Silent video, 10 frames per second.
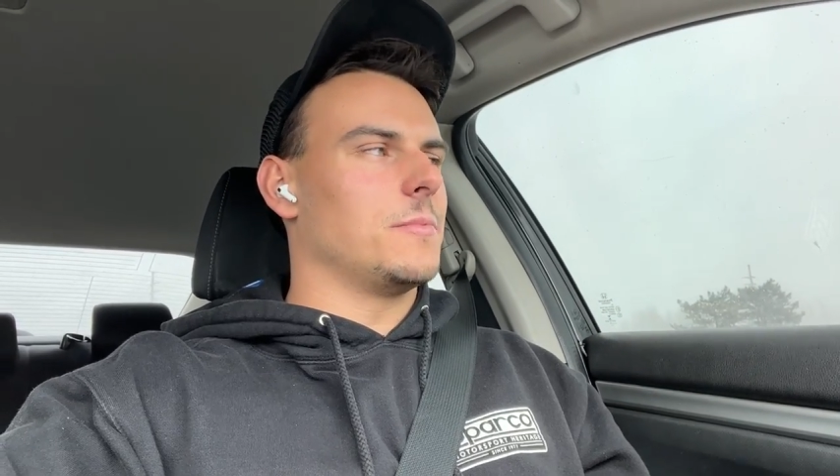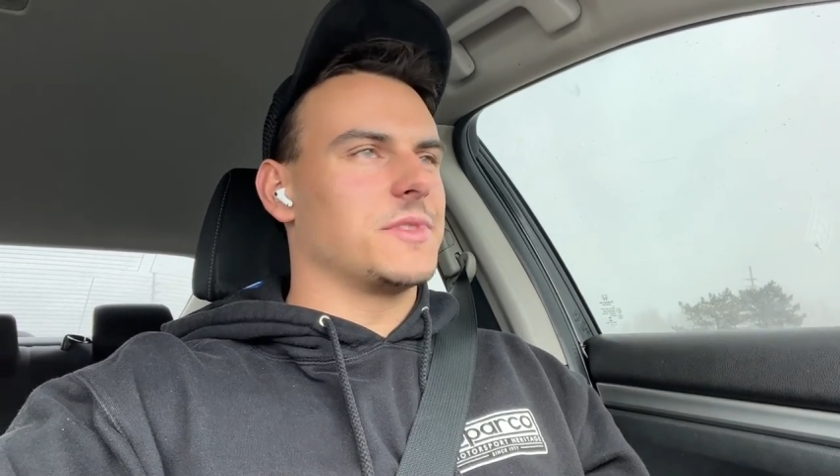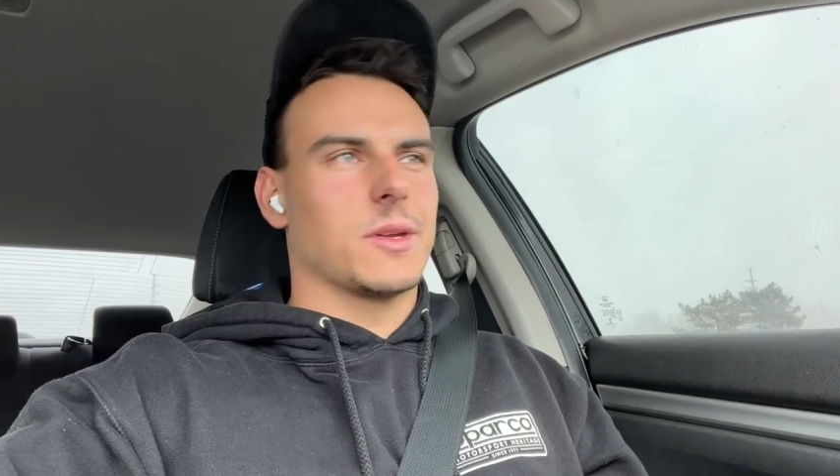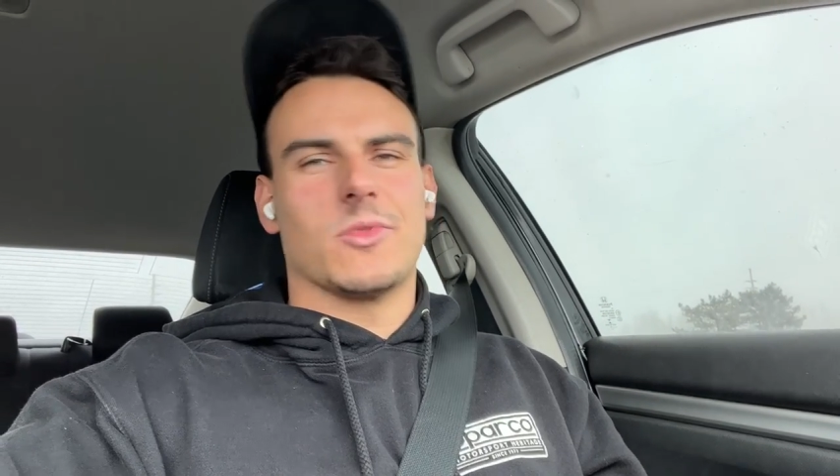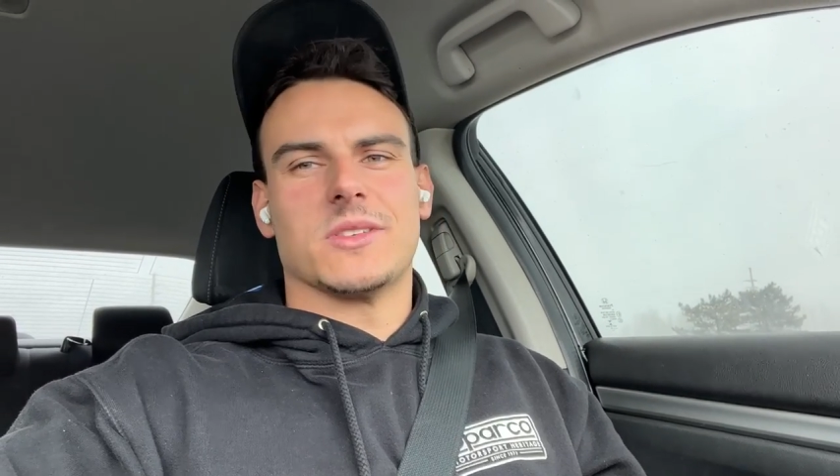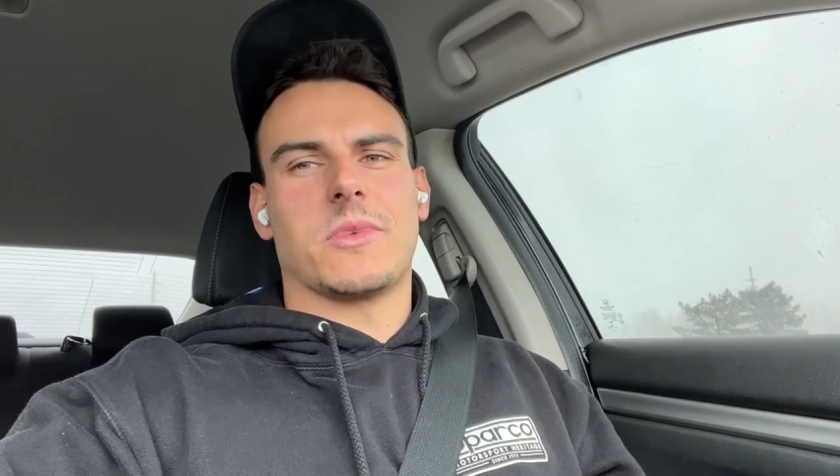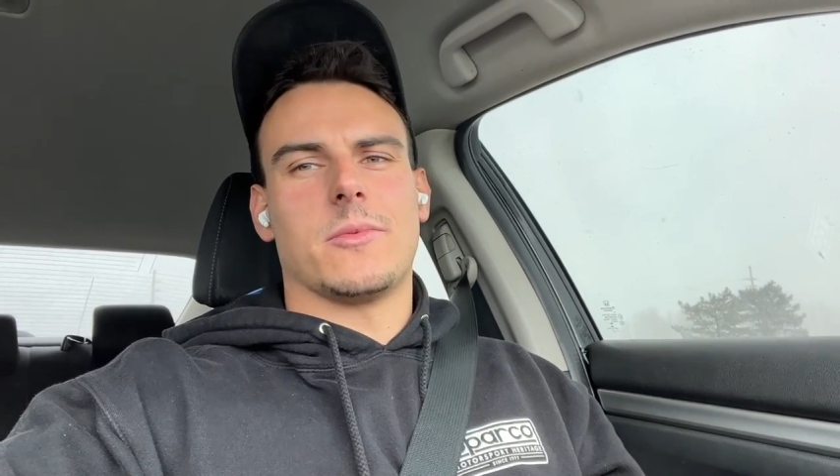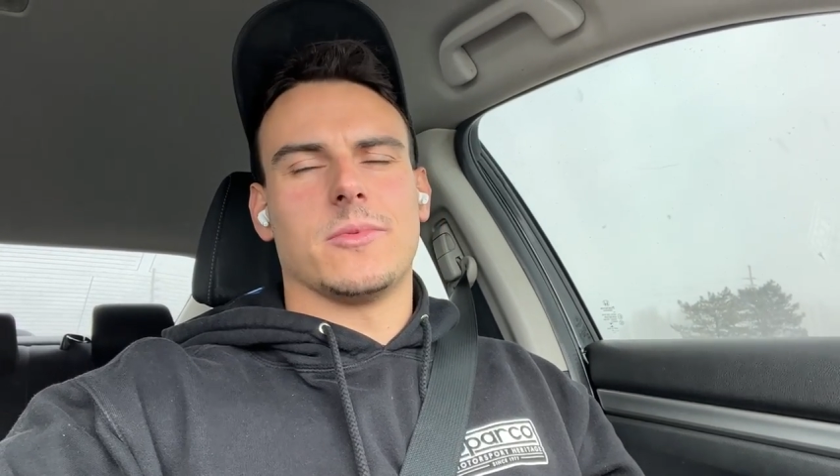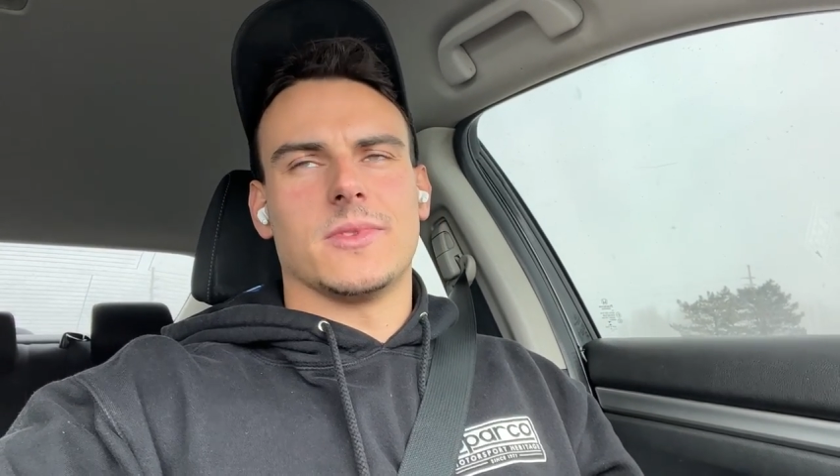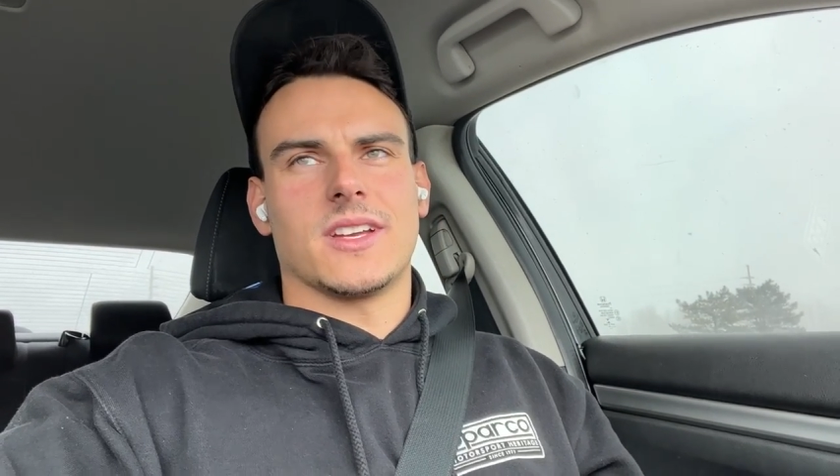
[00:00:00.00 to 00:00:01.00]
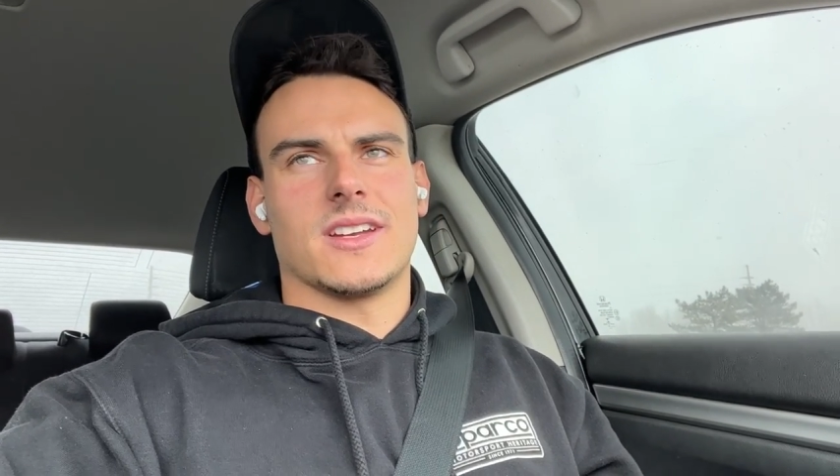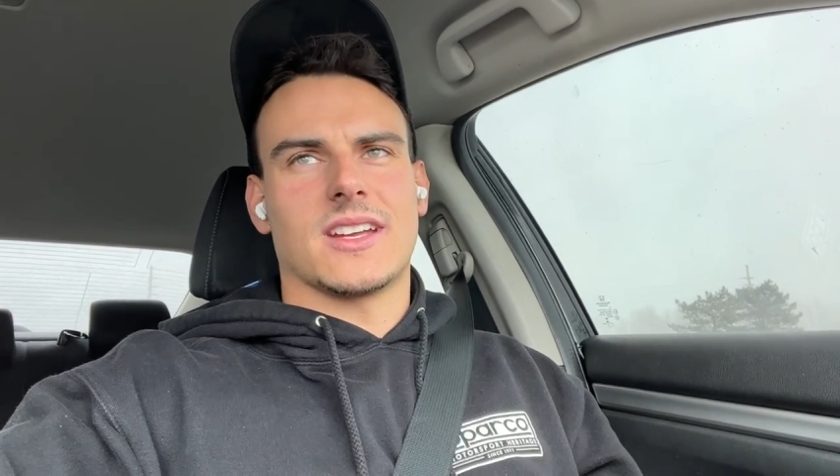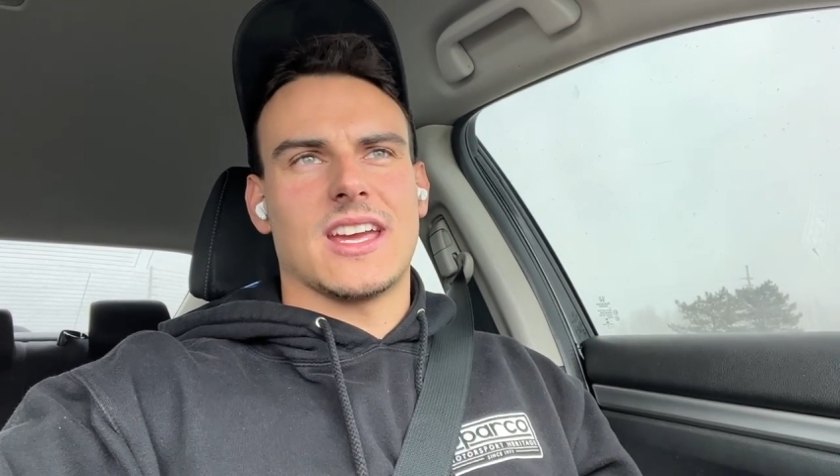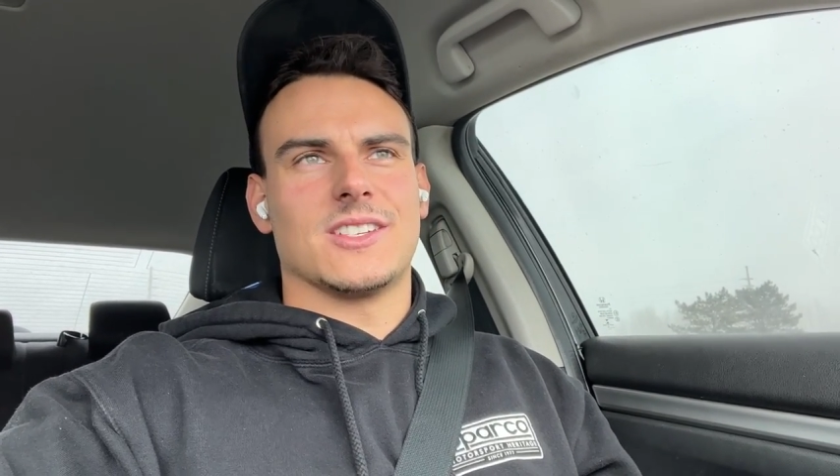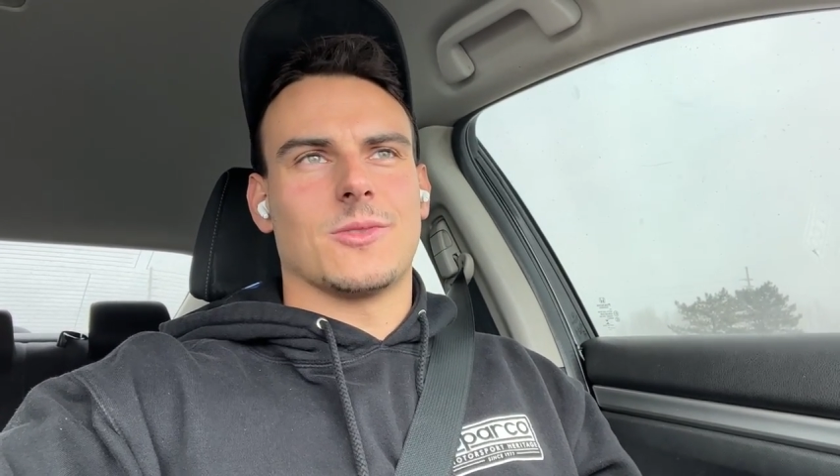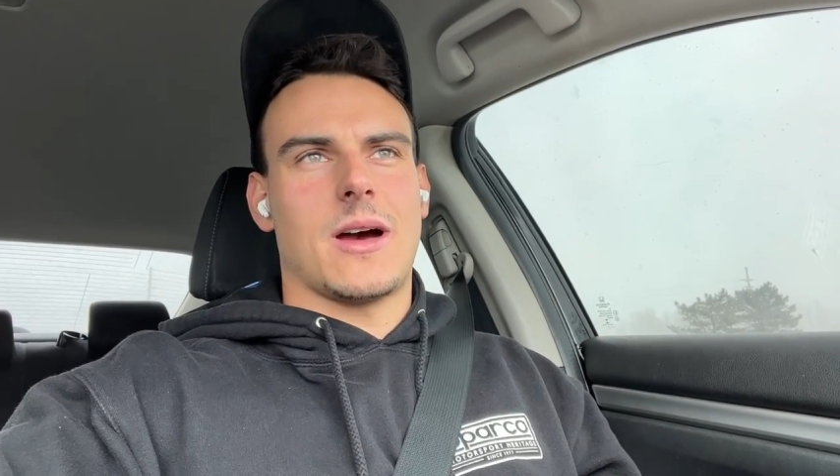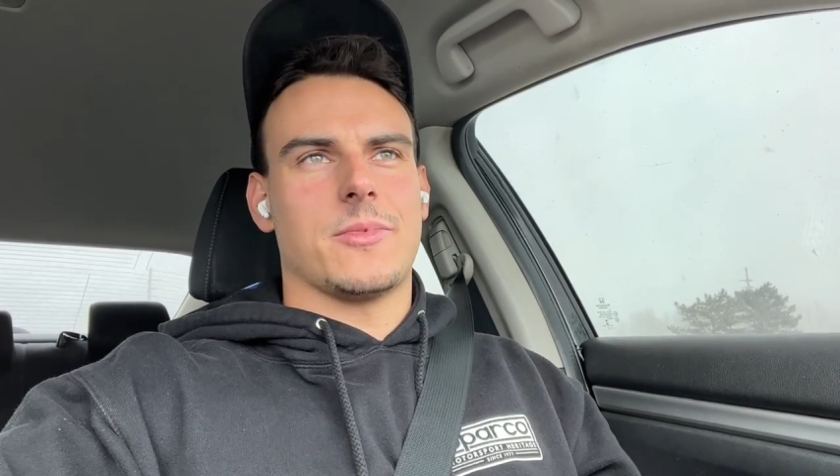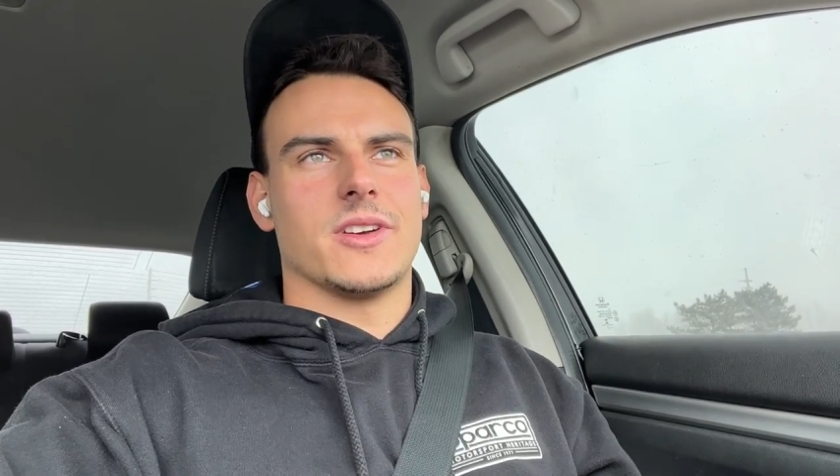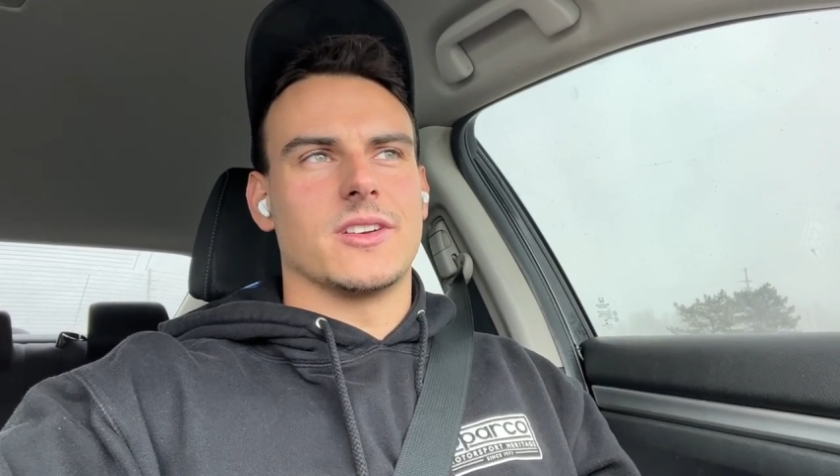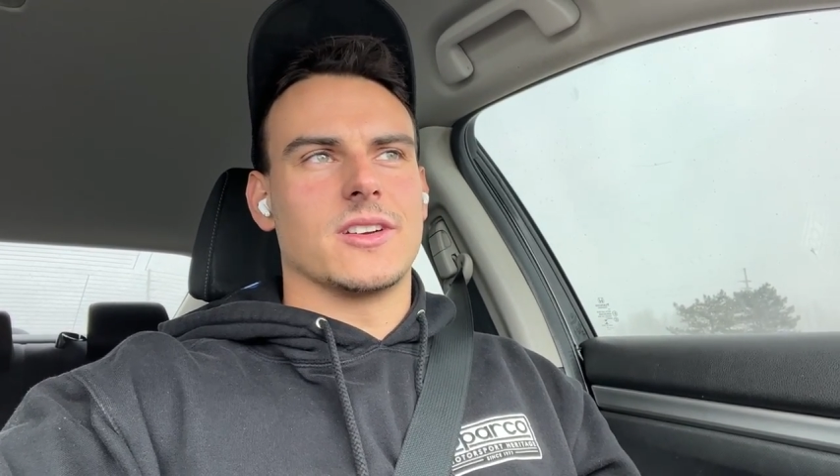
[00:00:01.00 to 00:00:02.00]
Someone's probably going to K-swap
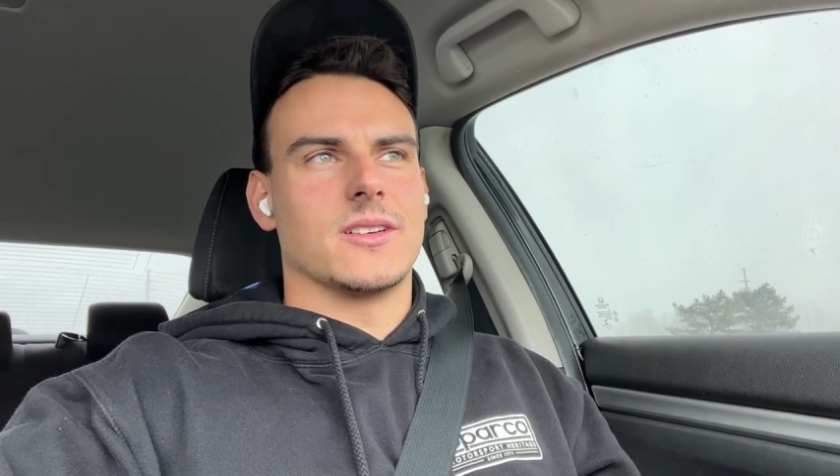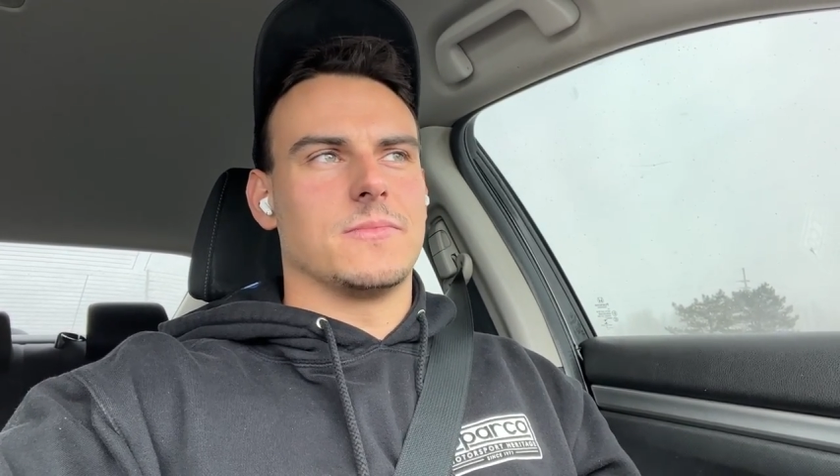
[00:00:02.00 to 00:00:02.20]
it or